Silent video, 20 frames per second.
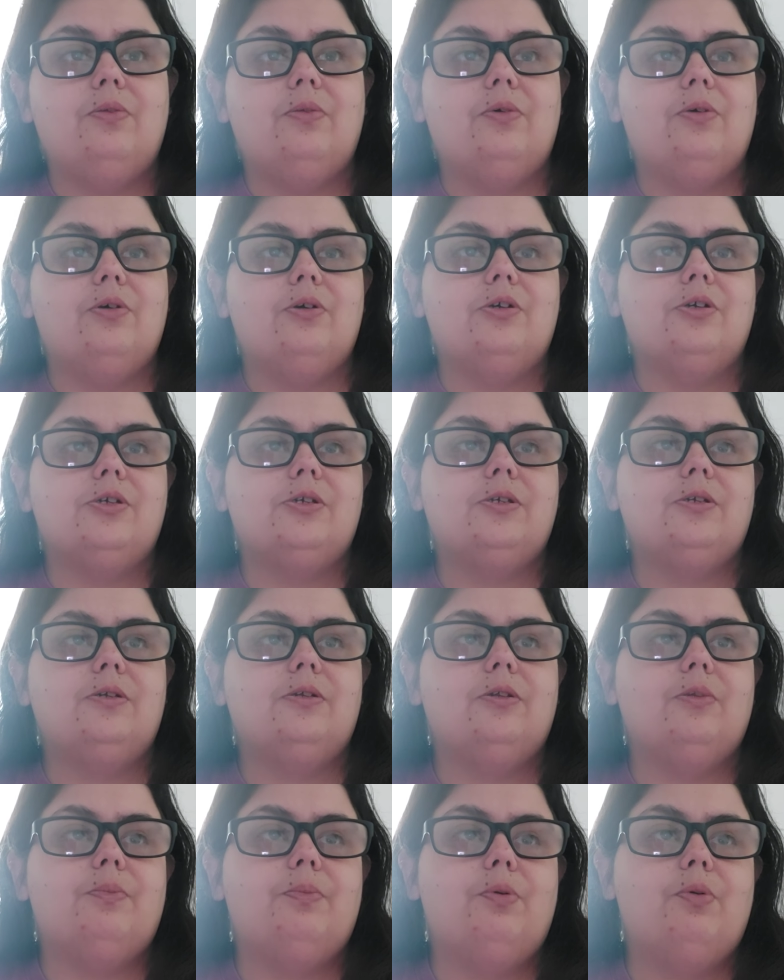was
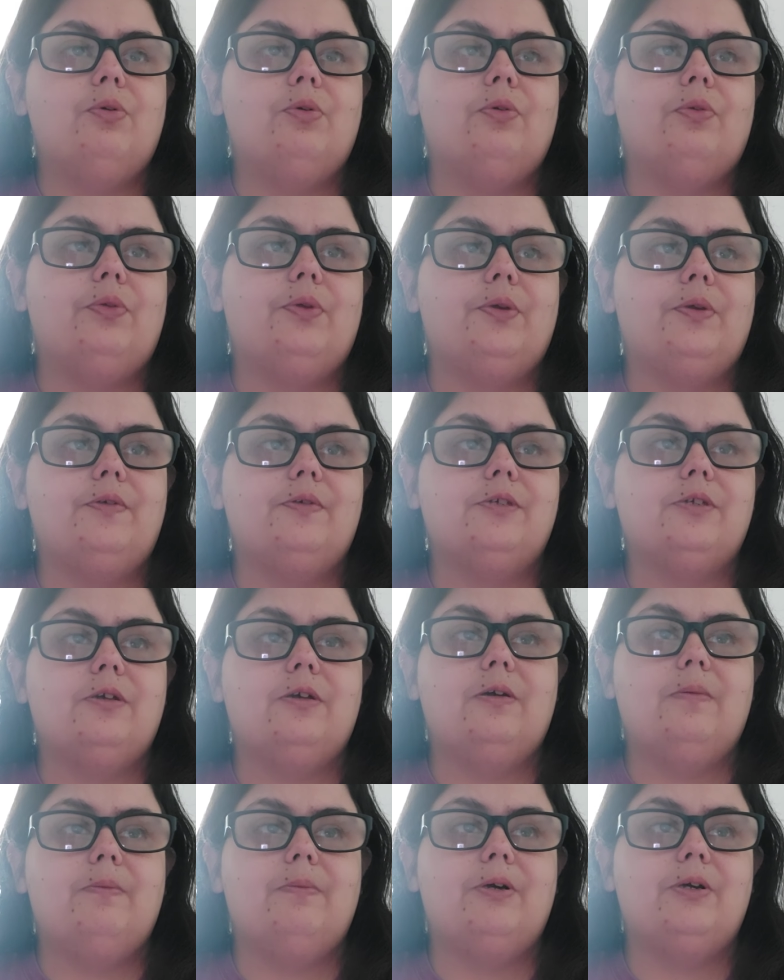The Portal Thieves
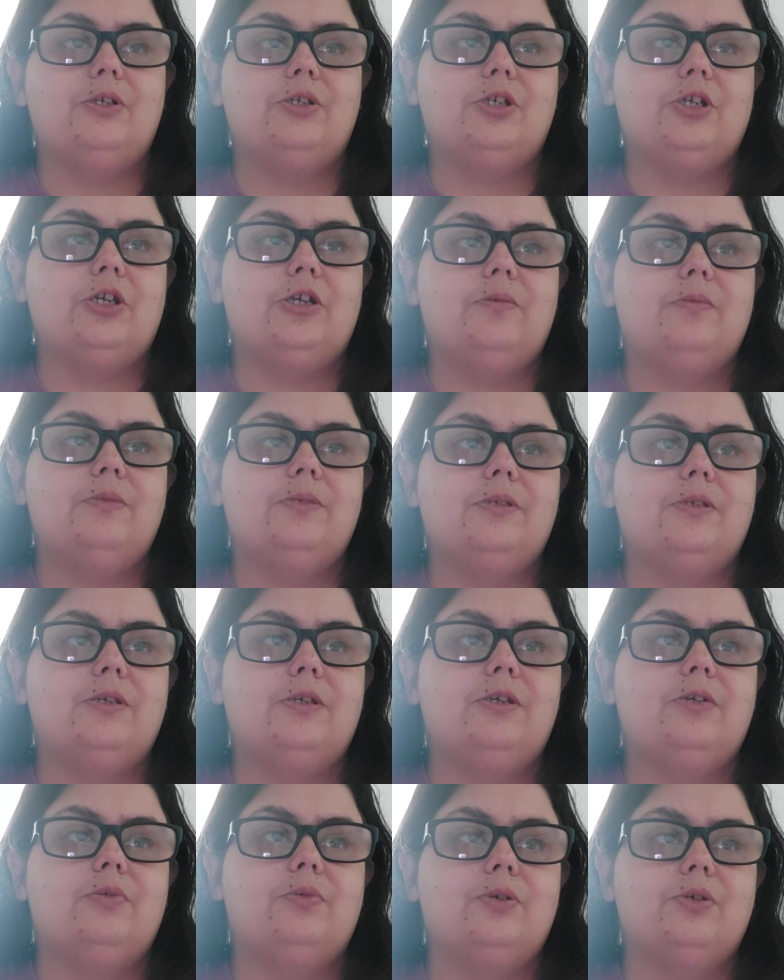by James
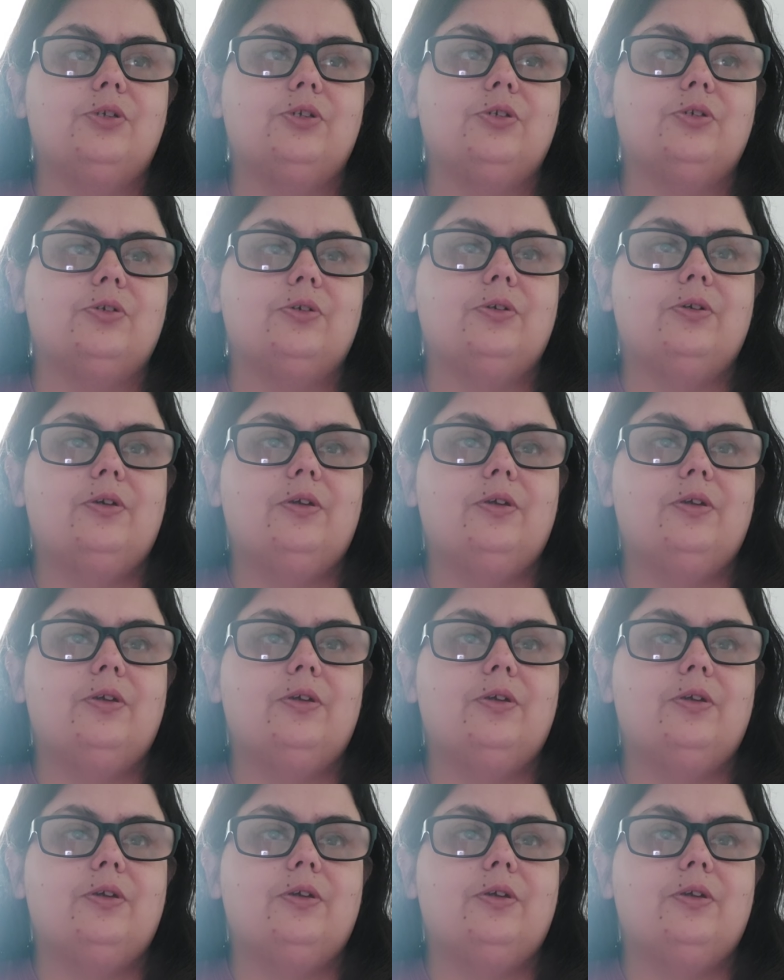E. Wisher.